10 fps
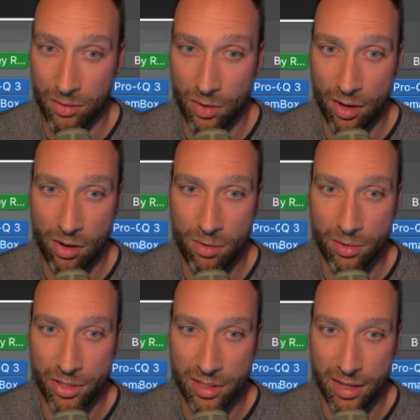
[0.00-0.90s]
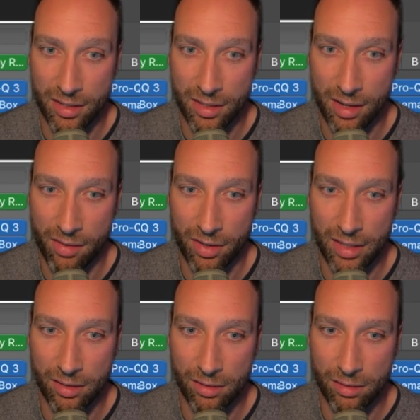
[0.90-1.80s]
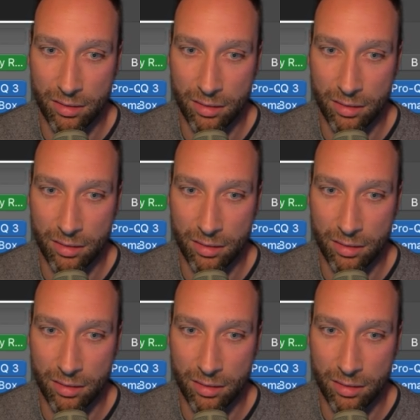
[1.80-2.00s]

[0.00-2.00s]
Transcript: So I always just like to have a little